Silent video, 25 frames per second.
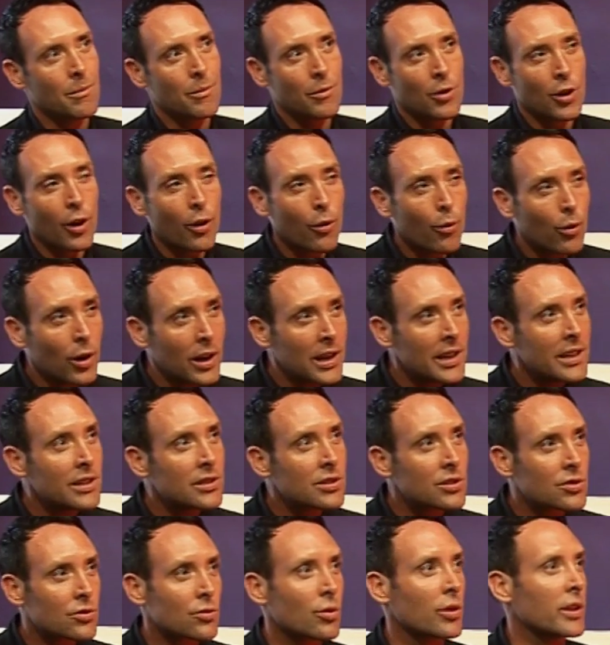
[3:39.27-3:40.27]
really
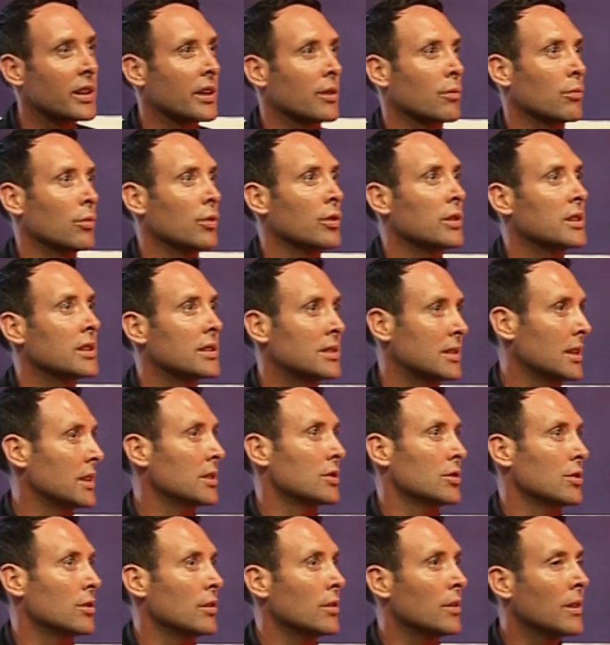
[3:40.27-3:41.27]
destroyed and wounded
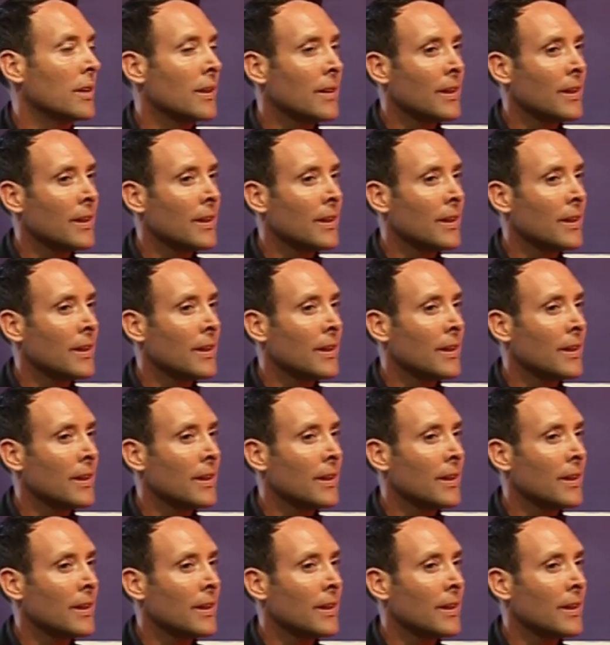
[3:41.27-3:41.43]
tissue.